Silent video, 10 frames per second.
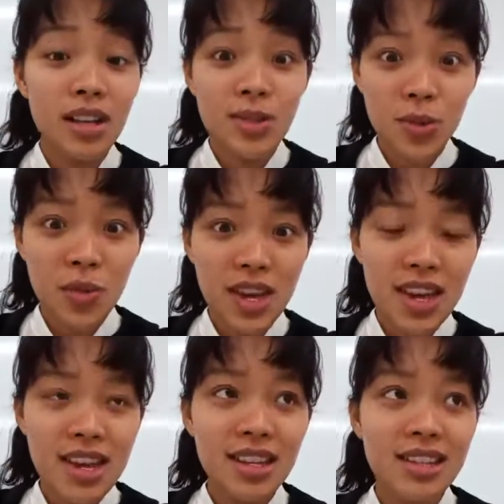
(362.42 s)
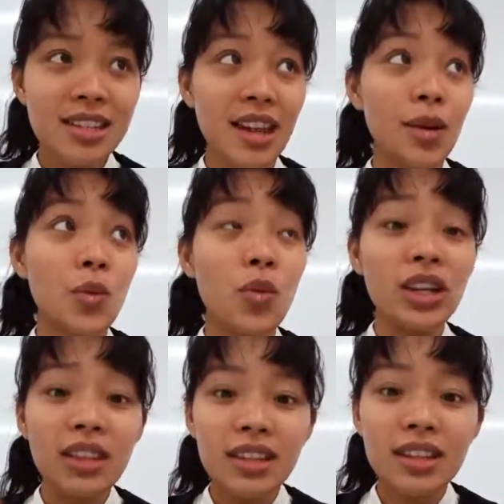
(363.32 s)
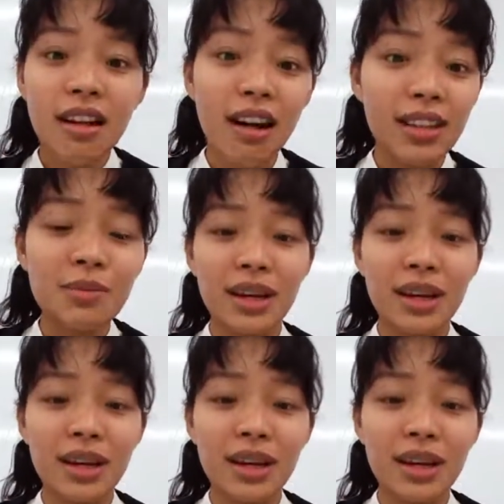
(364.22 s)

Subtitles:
sweets, and one that caught